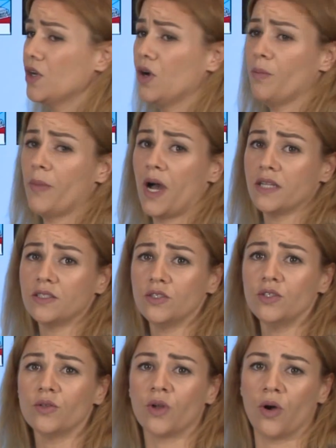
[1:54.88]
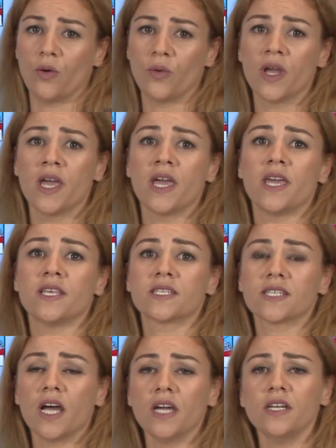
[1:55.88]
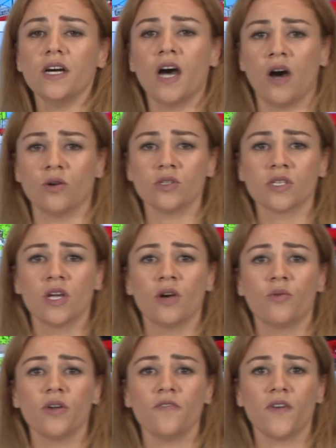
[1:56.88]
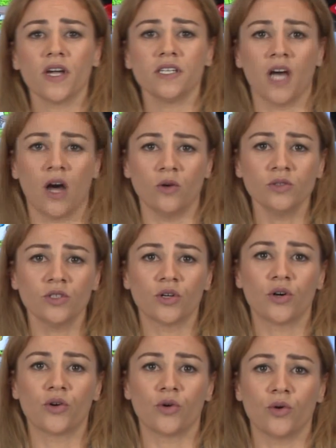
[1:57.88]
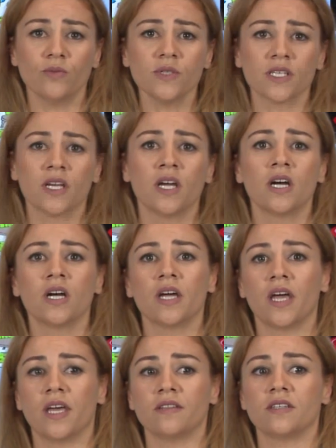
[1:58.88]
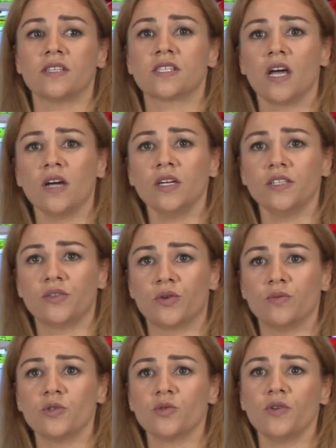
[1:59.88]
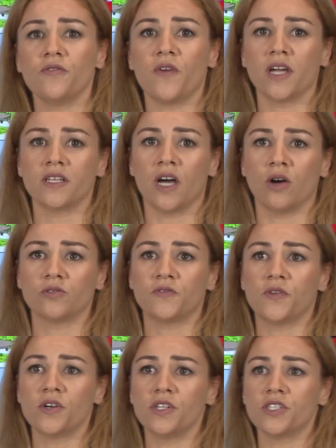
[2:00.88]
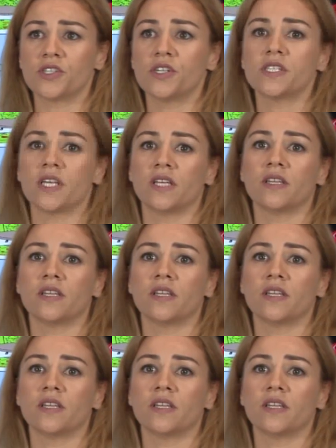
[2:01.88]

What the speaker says: But you know, inside a house we find out rooms, and inside rooms we find out furniture and